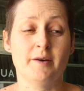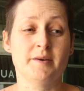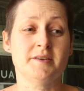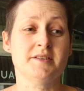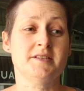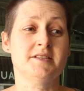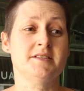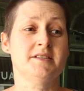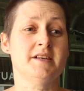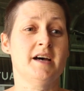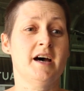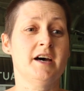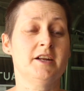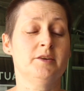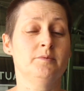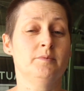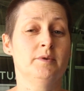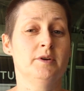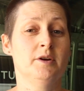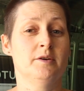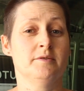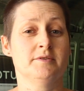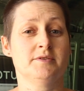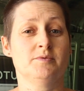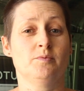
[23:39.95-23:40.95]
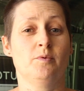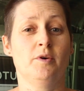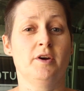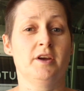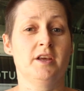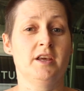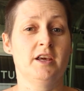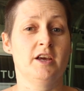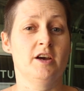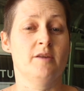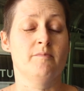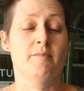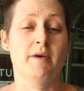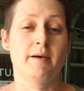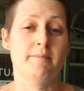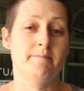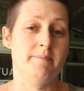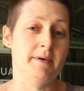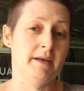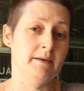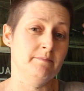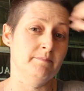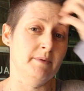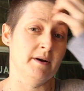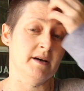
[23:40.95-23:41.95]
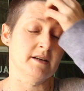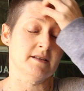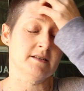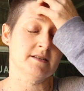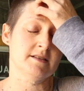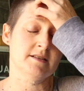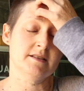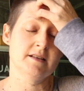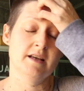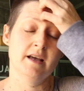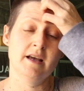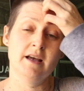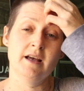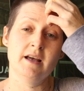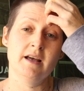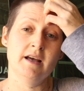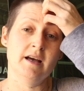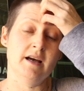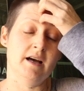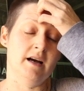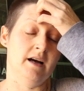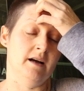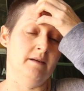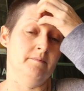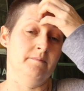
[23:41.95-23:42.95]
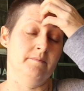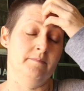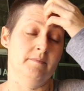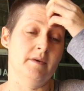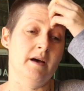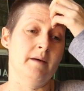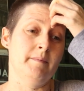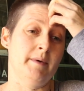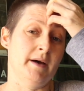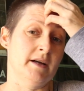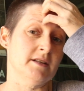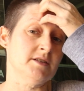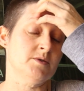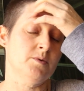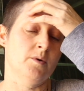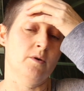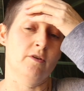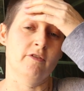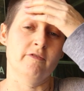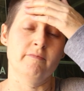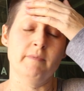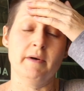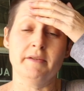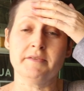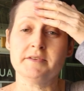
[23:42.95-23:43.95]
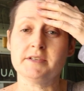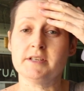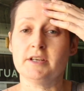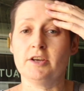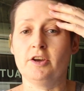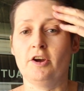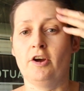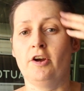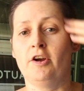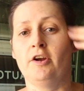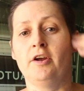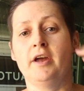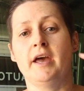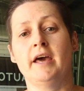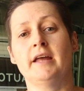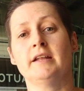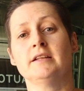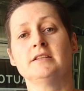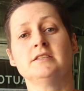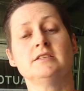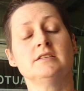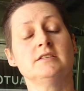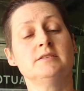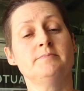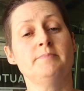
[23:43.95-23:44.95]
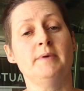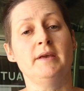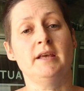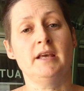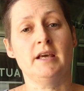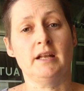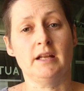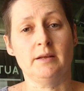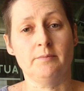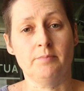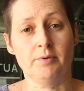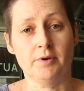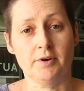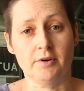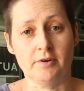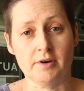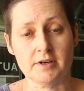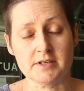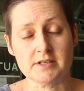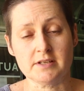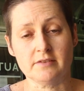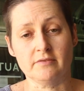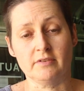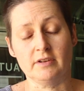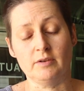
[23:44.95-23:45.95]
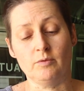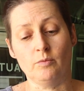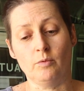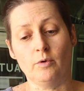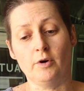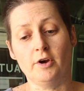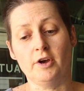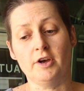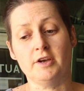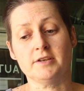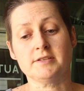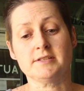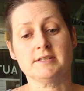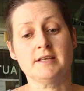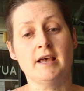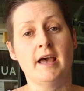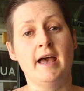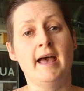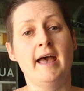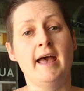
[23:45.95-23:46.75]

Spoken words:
It started when I was working on my big bus about 12 months ago, and it's just been getting progressively worse.